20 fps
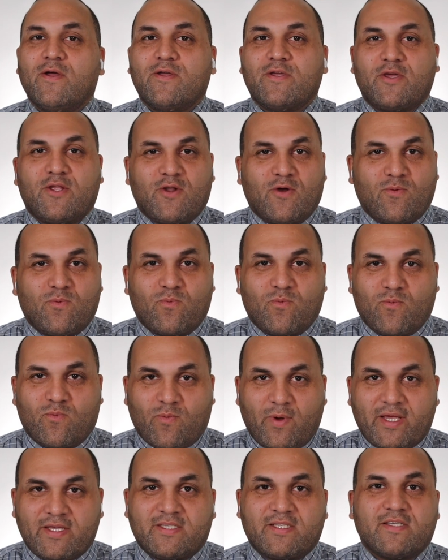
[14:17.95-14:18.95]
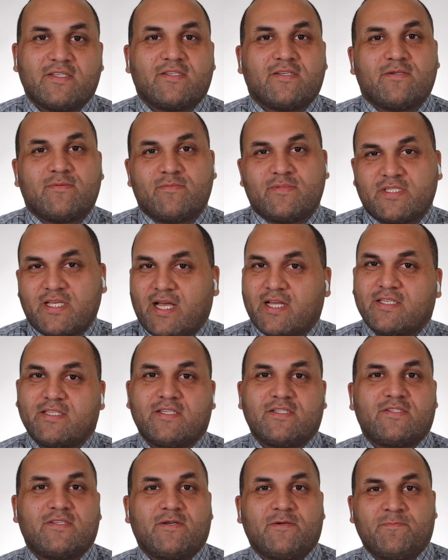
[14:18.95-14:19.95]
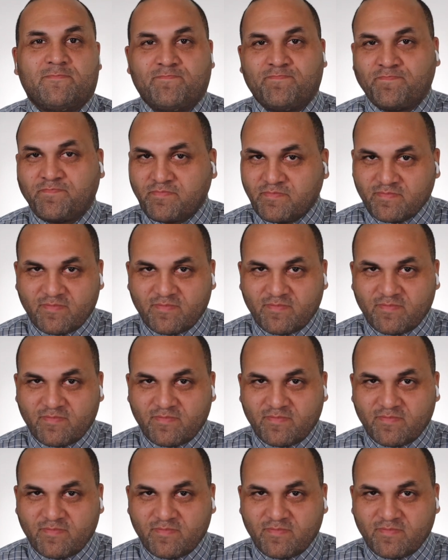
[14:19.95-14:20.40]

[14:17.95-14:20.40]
you know, racism, sexism,